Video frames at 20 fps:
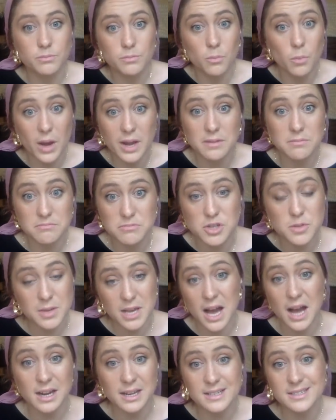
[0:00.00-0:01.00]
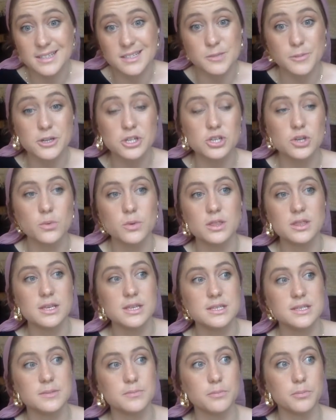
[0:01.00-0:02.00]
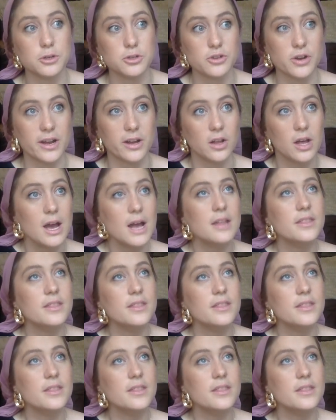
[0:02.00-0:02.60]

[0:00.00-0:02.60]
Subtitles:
When, to be honest, especially with this portrayal,